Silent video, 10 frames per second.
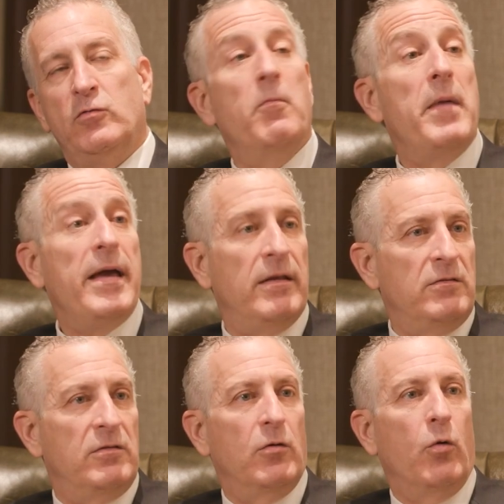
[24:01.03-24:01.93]
to
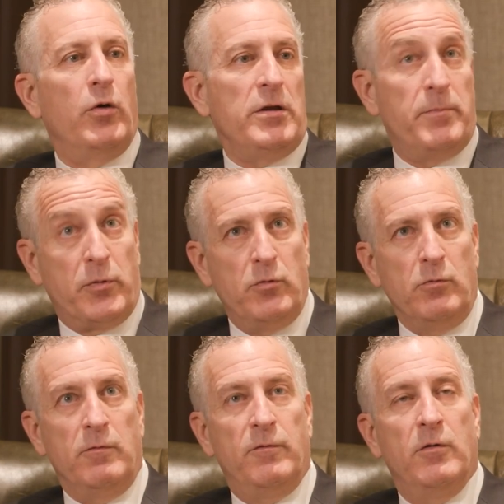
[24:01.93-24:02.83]
mend or
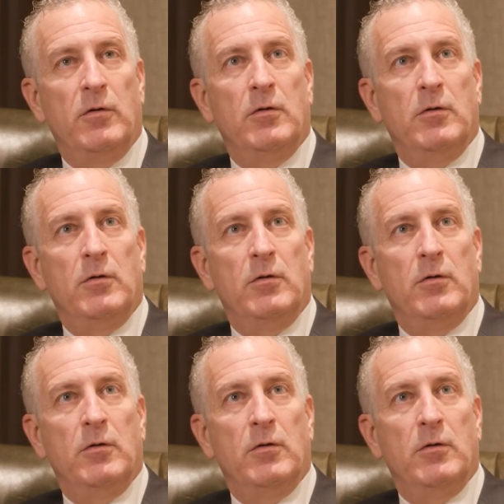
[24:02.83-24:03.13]
improve,